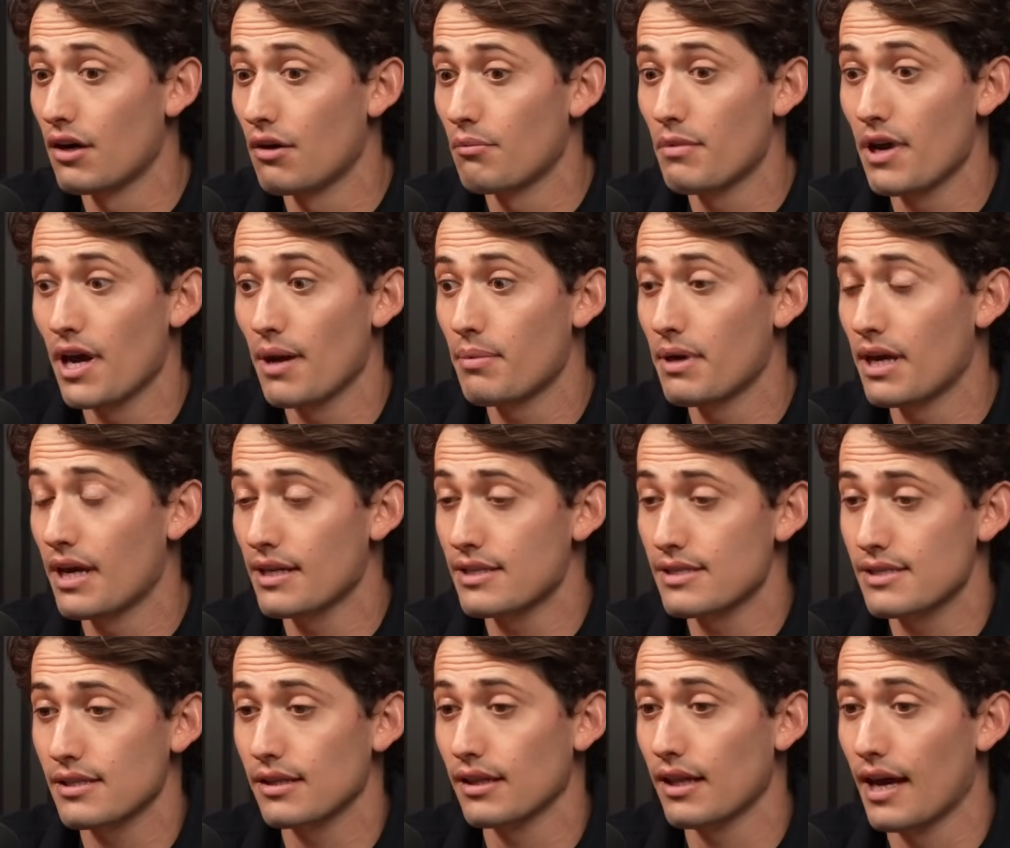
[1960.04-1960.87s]
Maybe
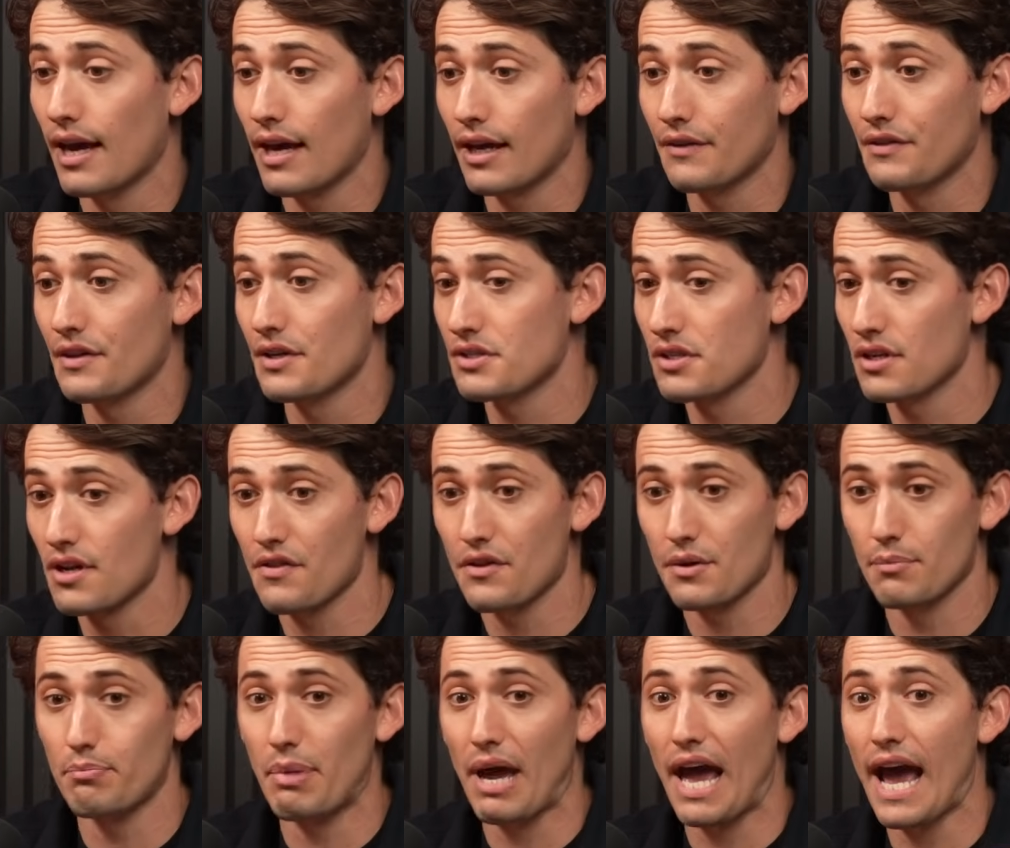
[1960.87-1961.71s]
it's there's
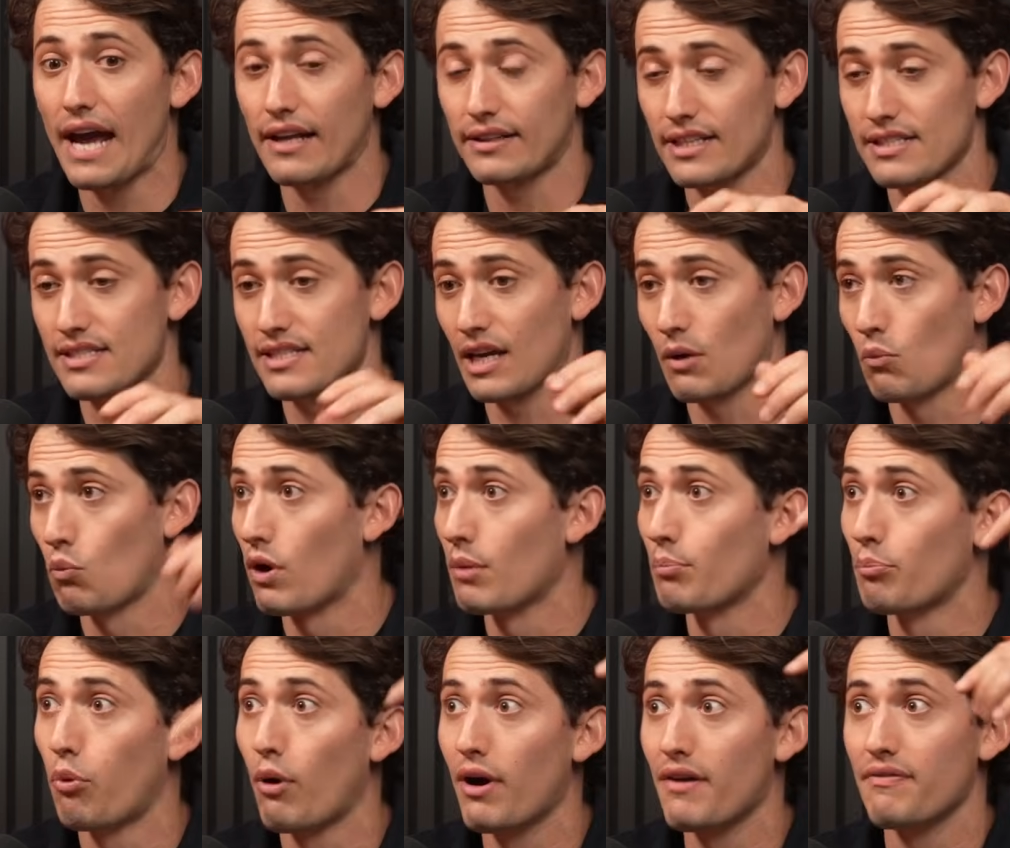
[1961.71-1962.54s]
another bag that's
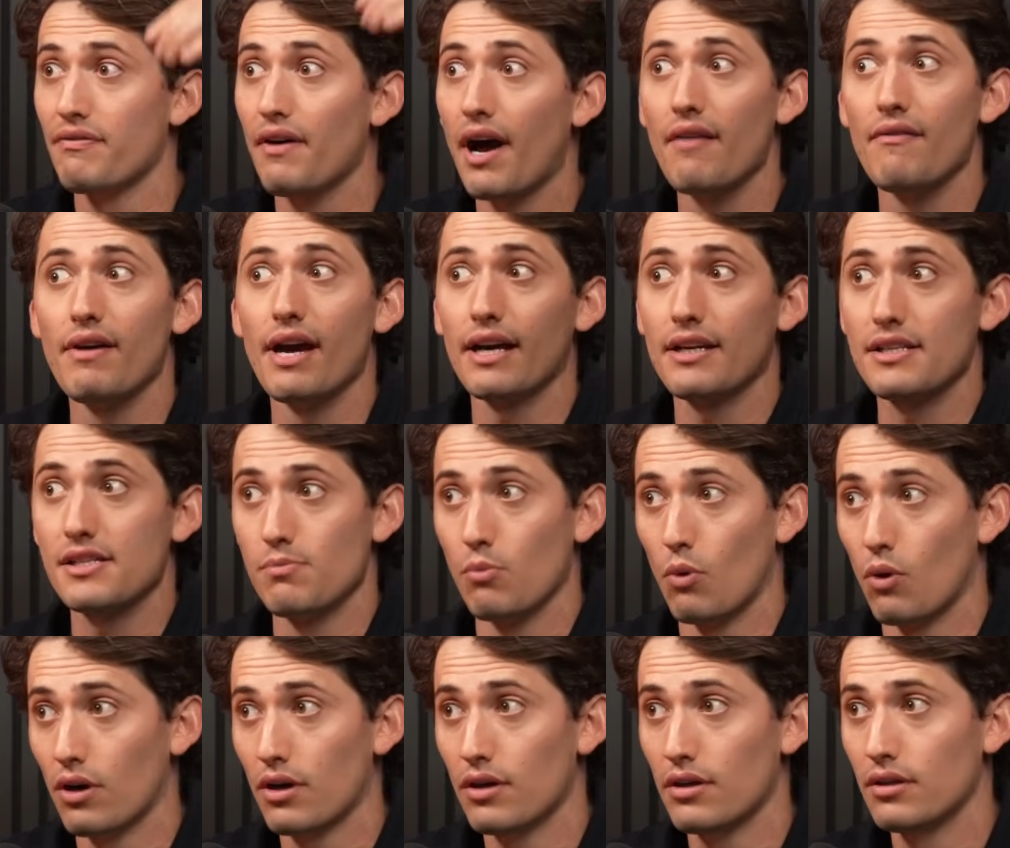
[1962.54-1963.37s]
1.5x
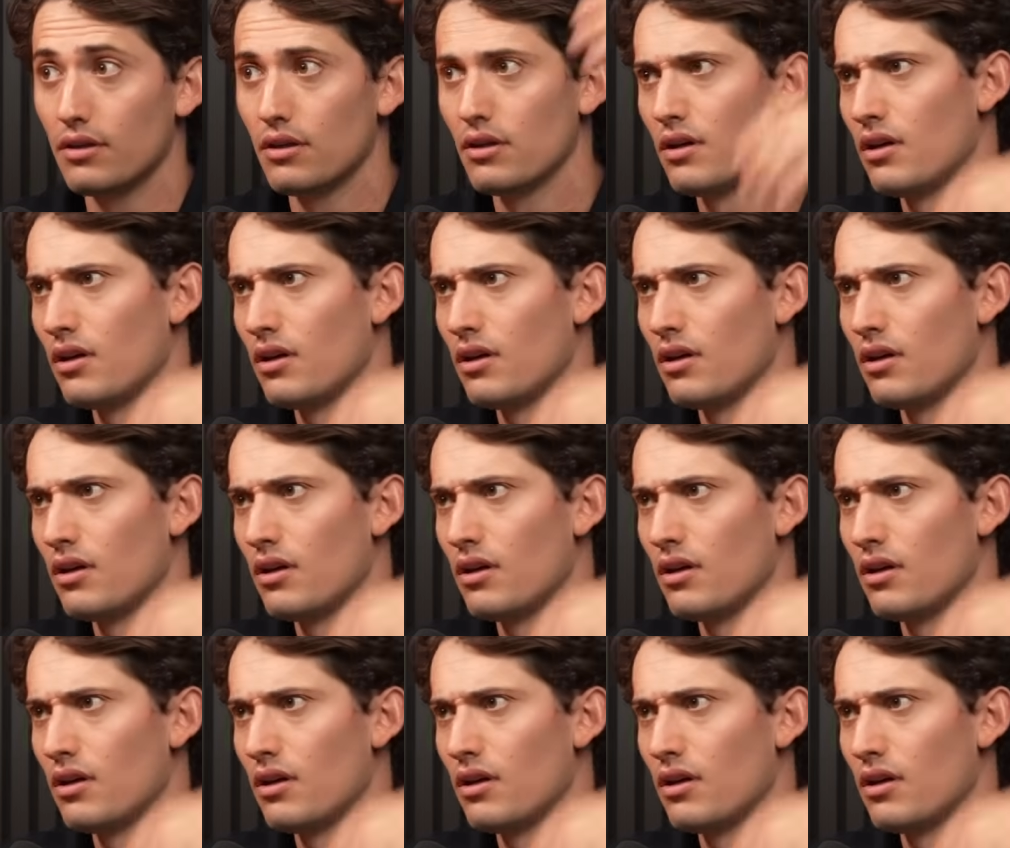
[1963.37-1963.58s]
more.